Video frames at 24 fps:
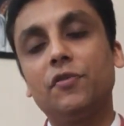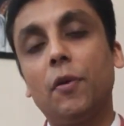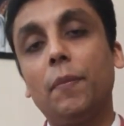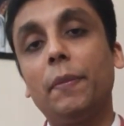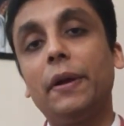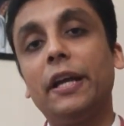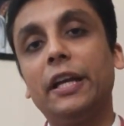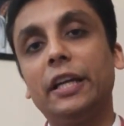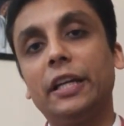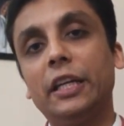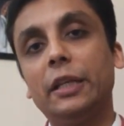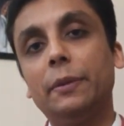
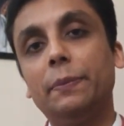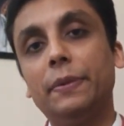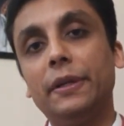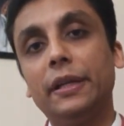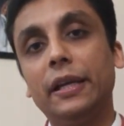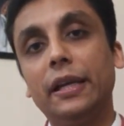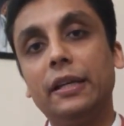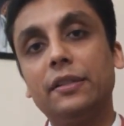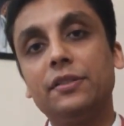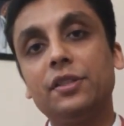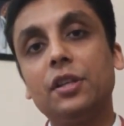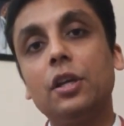from
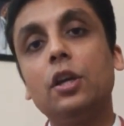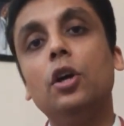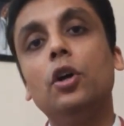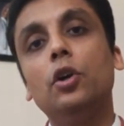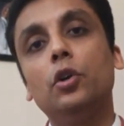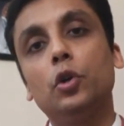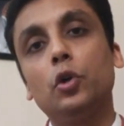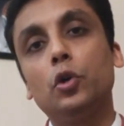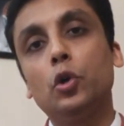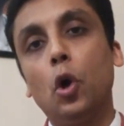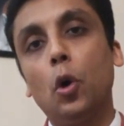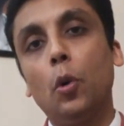ATBS
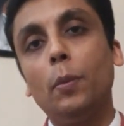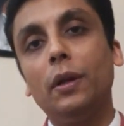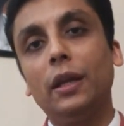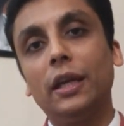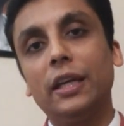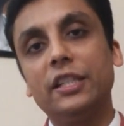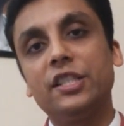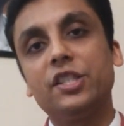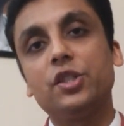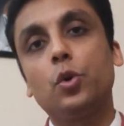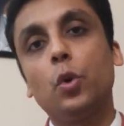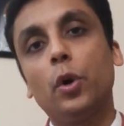to
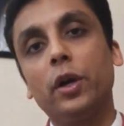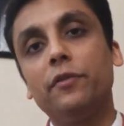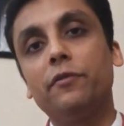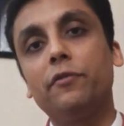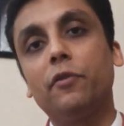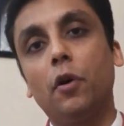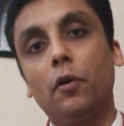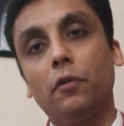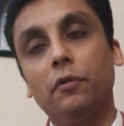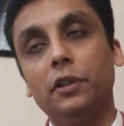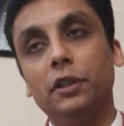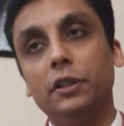normalize going
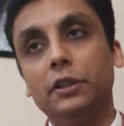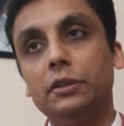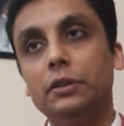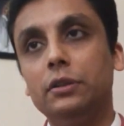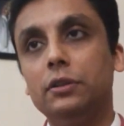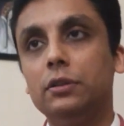forward.